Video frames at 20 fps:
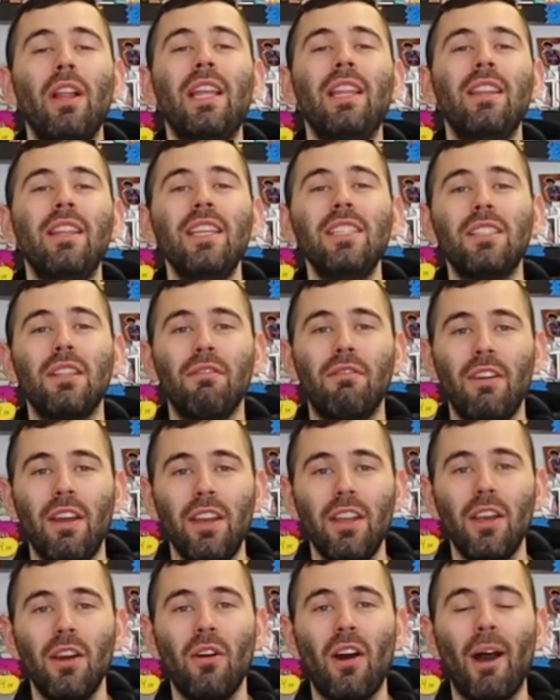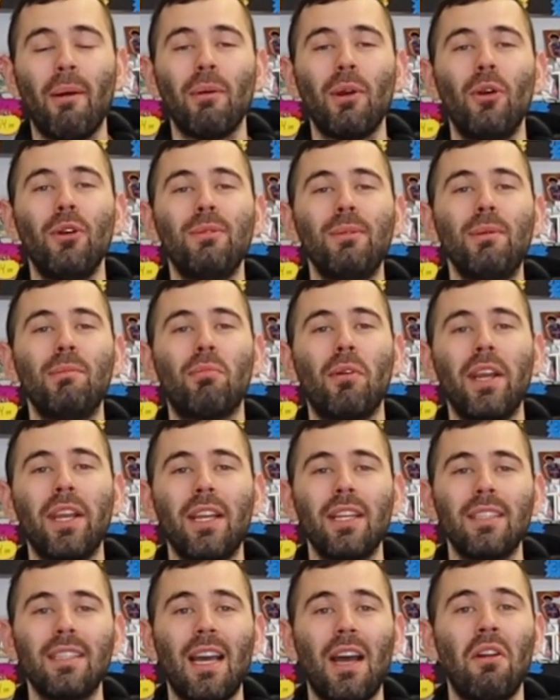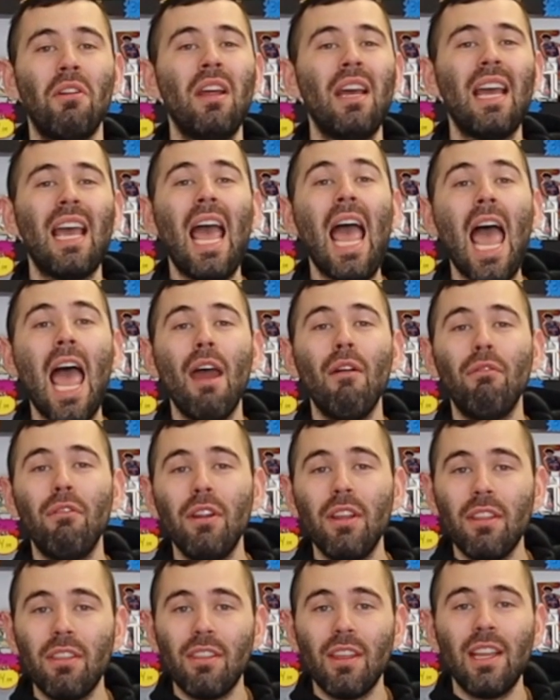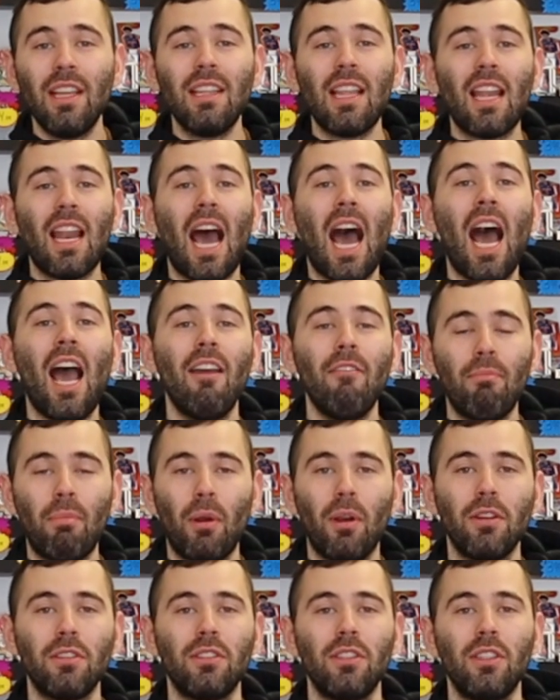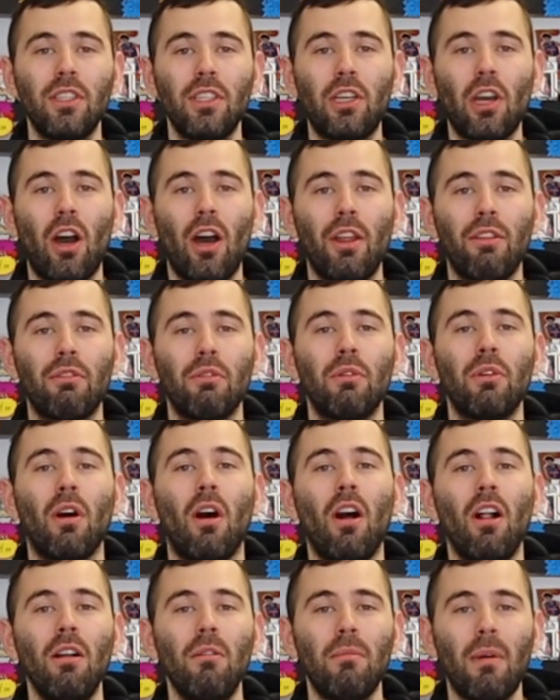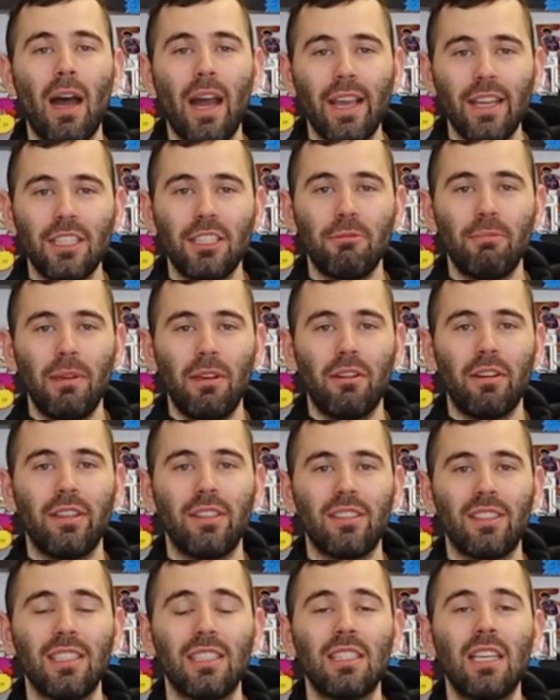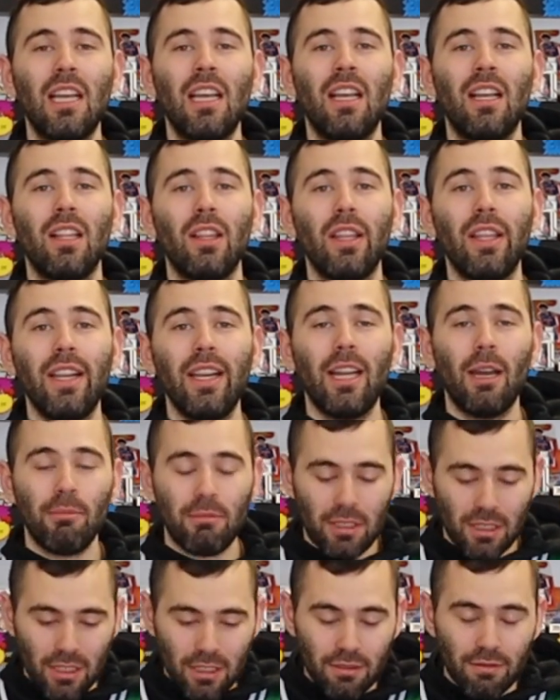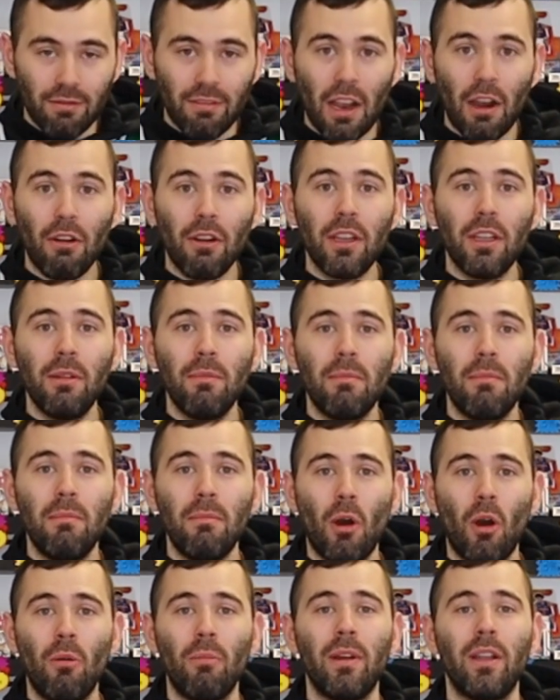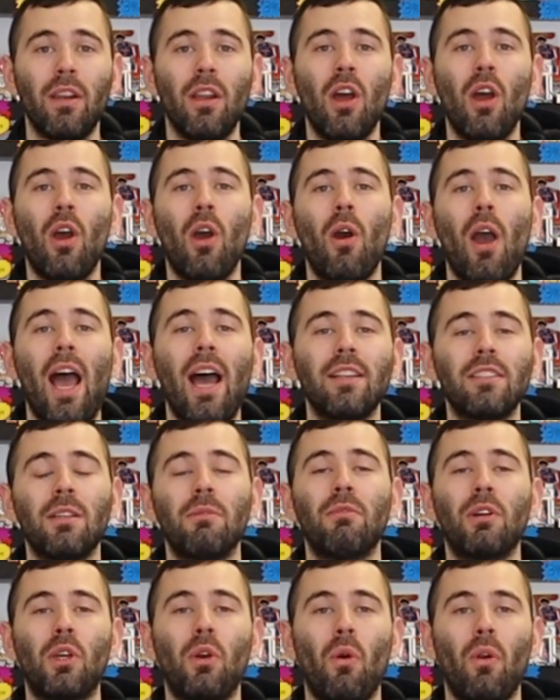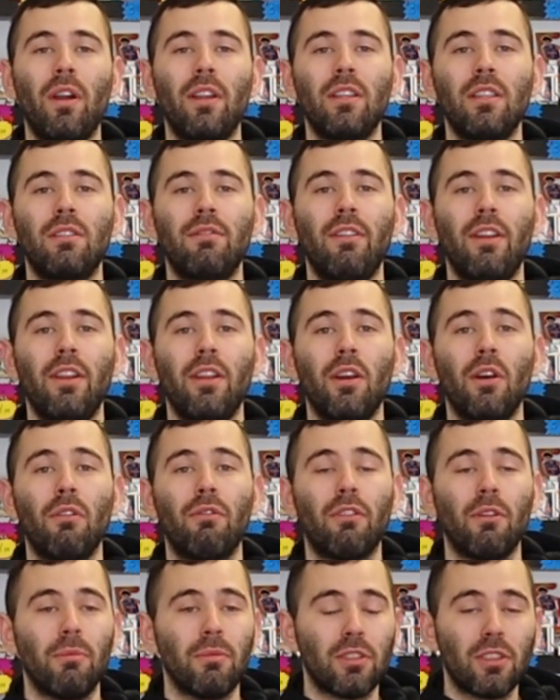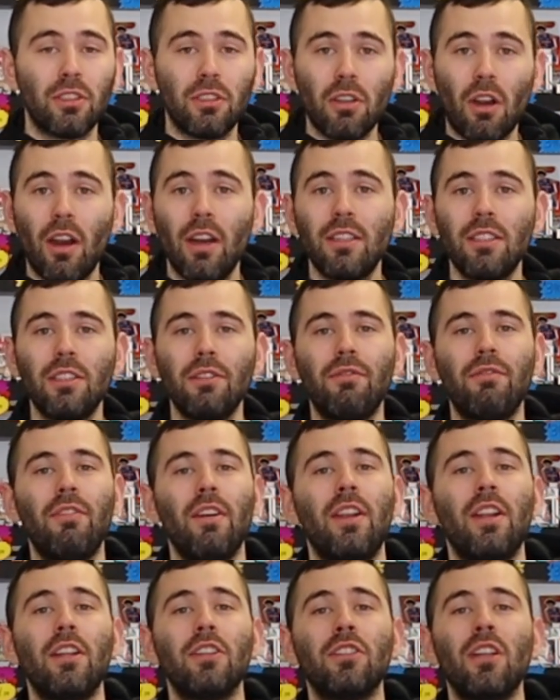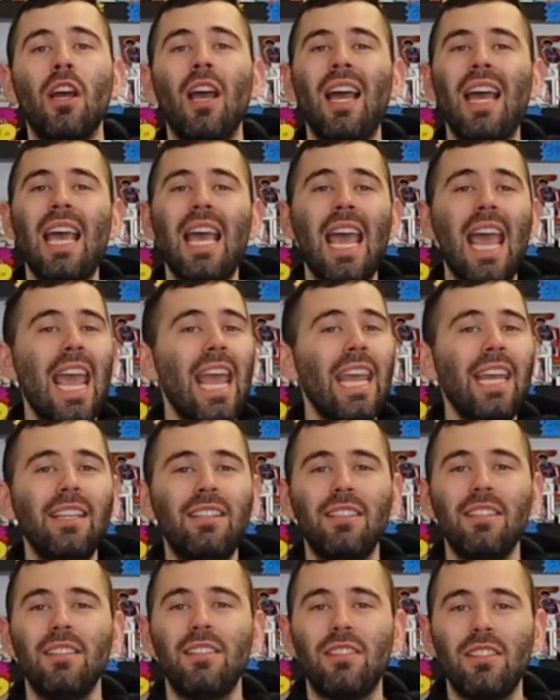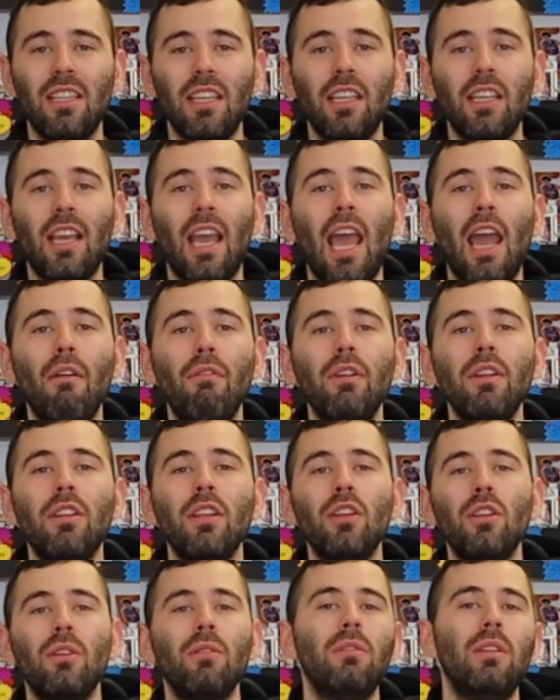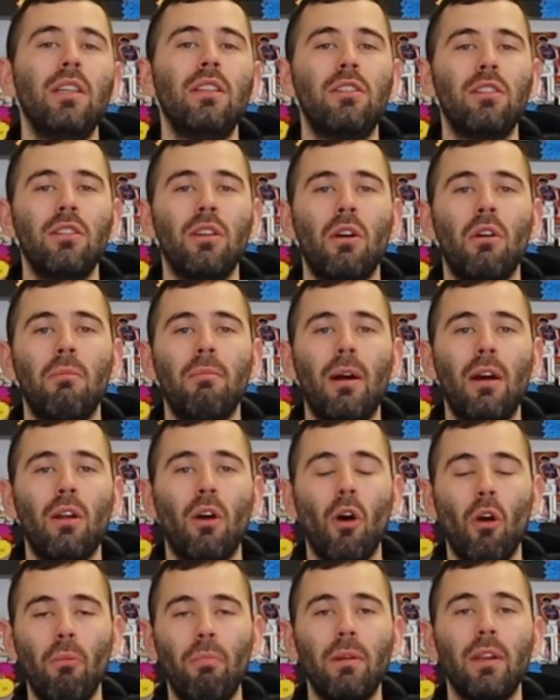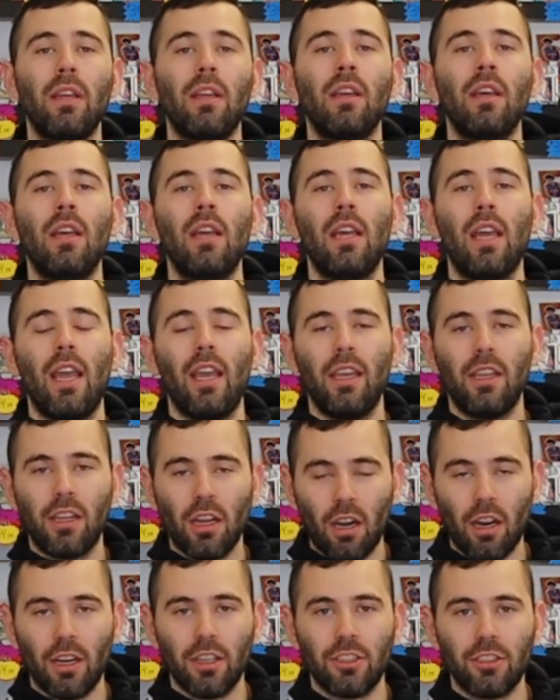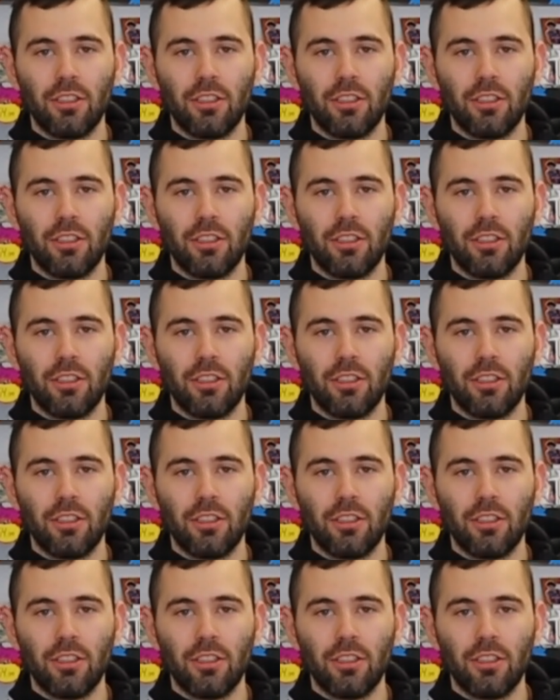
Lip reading: in this video, I'm going to be breaking down everything that I've personally gone through and all of my experiences leading up to this very moment as I'm recording this video, from start to finish, A to Z, everything you need to know about opening a card